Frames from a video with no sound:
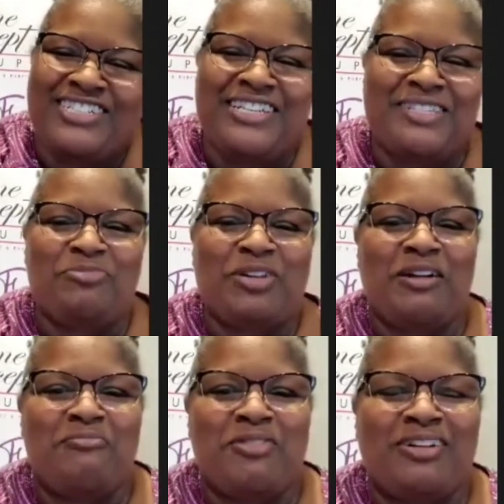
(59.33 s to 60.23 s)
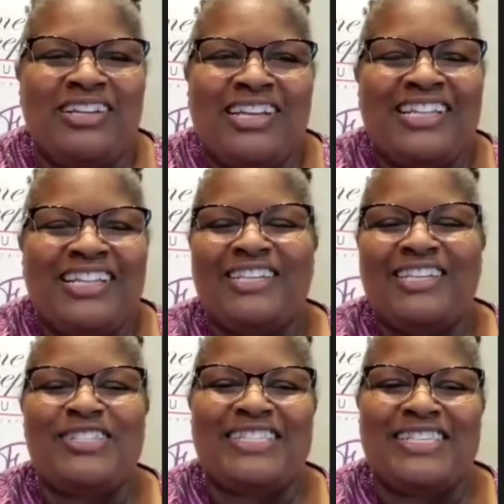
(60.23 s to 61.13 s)
She has become a
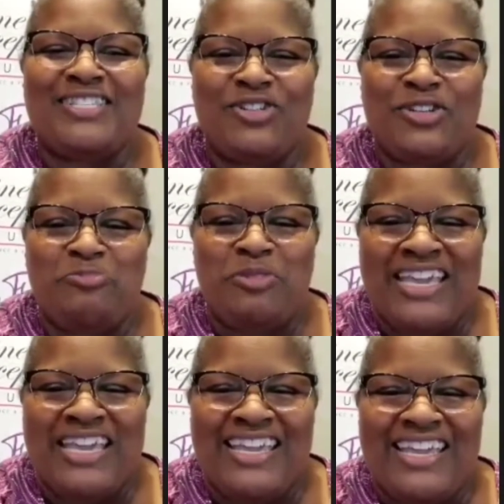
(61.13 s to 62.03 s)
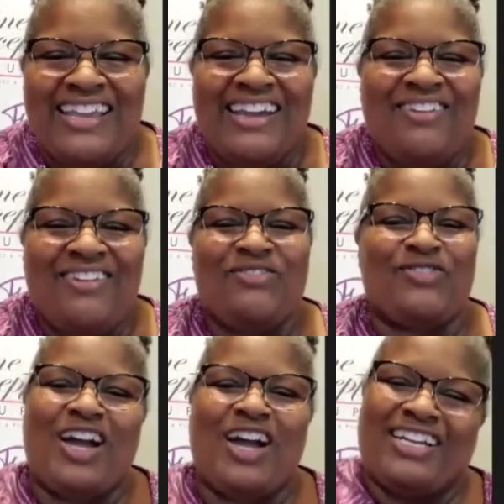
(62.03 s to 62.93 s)
little sister to me when
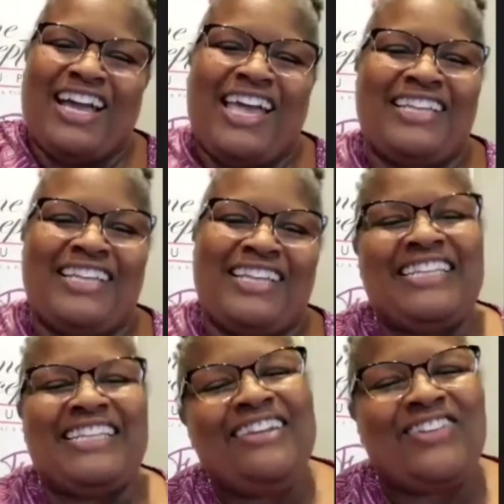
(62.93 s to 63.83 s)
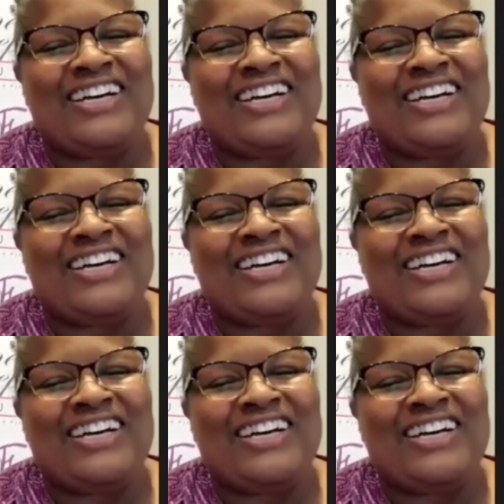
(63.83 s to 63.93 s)
Veronica had to leave